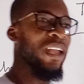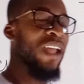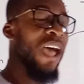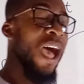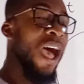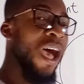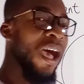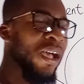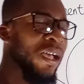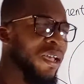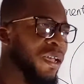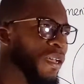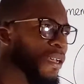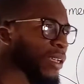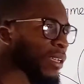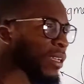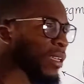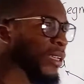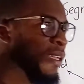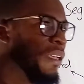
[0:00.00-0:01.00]
An arc
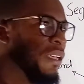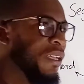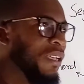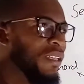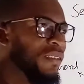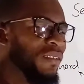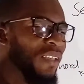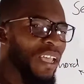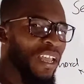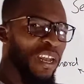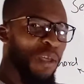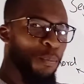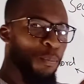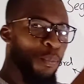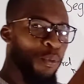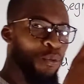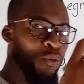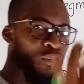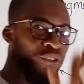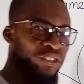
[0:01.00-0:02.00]
is any
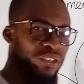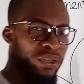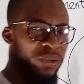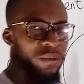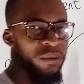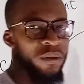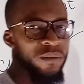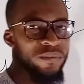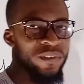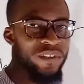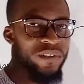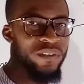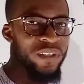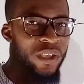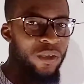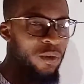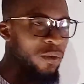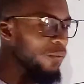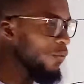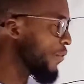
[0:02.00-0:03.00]
portion of the
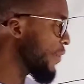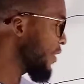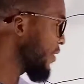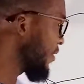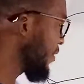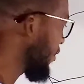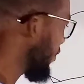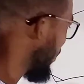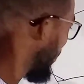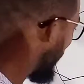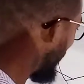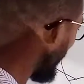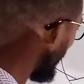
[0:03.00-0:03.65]
circumference.